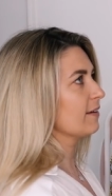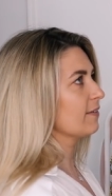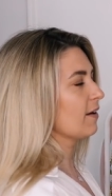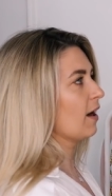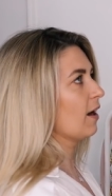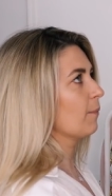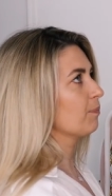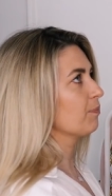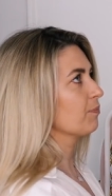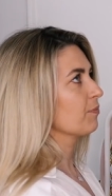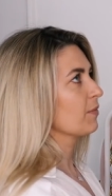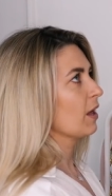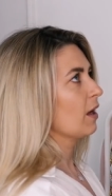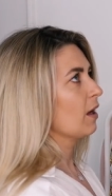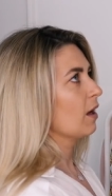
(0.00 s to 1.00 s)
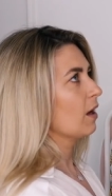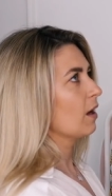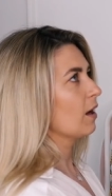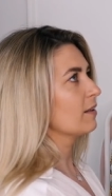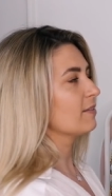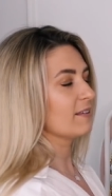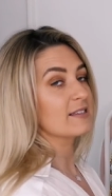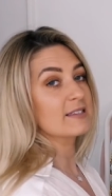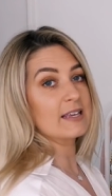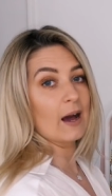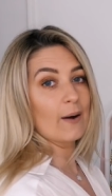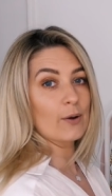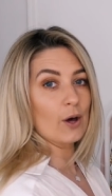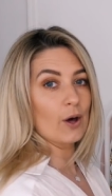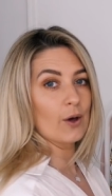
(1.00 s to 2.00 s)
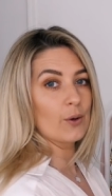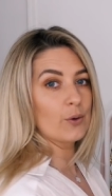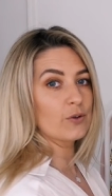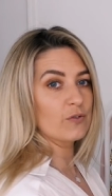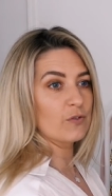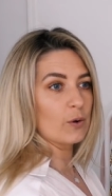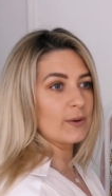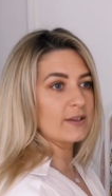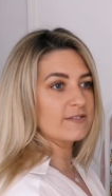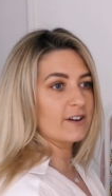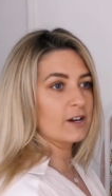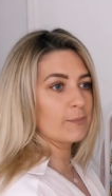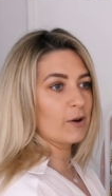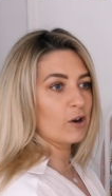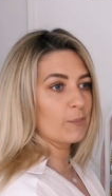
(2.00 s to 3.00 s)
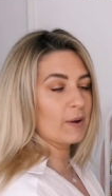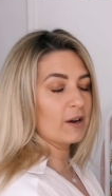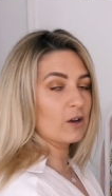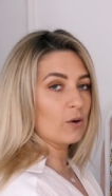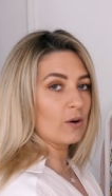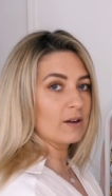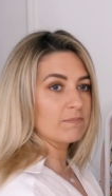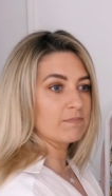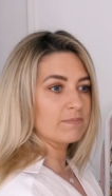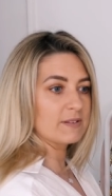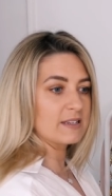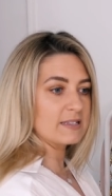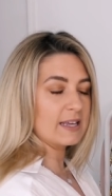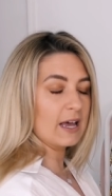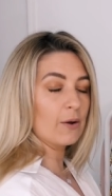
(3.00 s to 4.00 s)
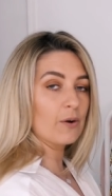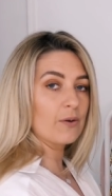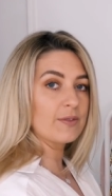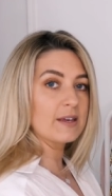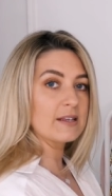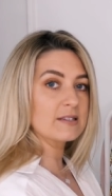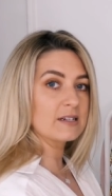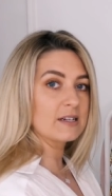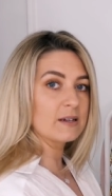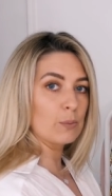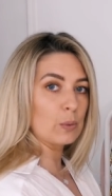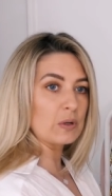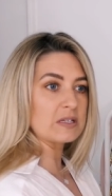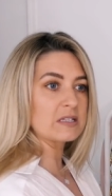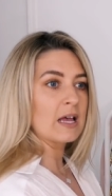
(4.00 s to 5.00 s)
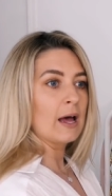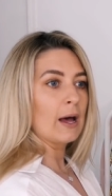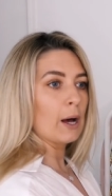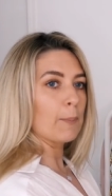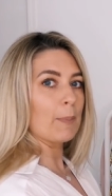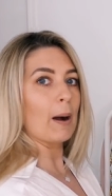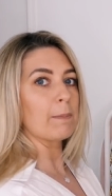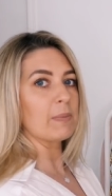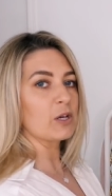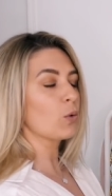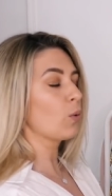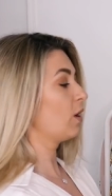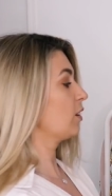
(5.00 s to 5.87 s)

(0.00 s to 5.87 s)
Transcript: gift, um, a discount code for Louise Roman. I got a discount on this and it was a public